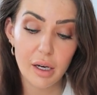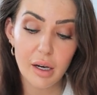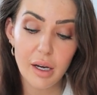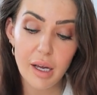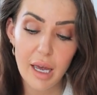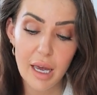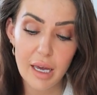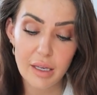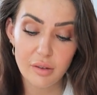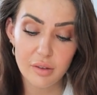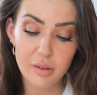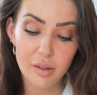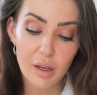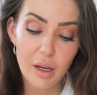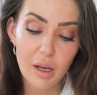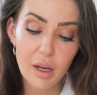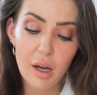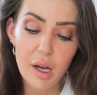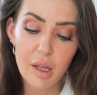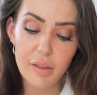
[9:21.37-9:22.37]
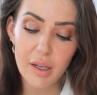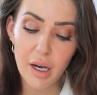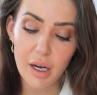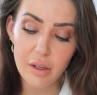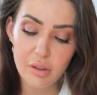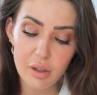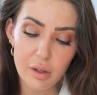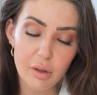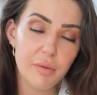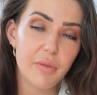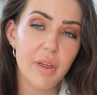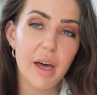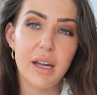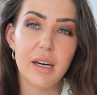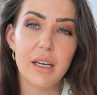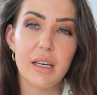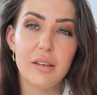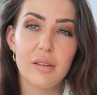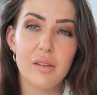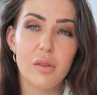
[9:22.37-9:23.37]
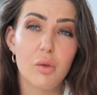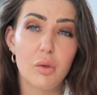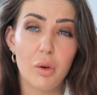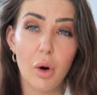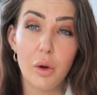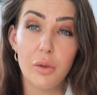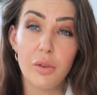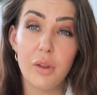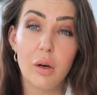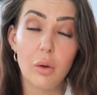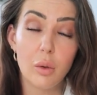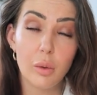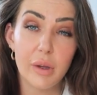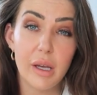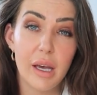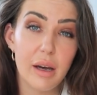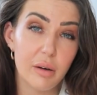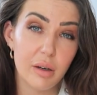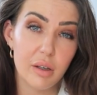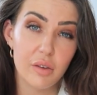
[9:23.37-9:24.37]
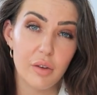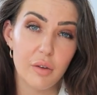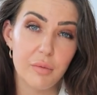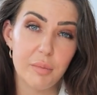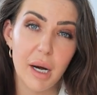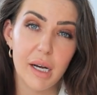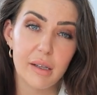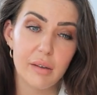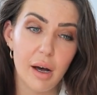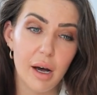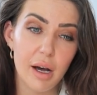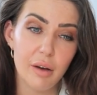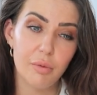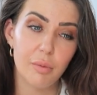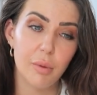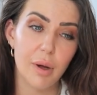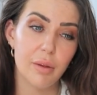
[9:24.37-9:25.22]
And the idea of that is growth in all areas of my life,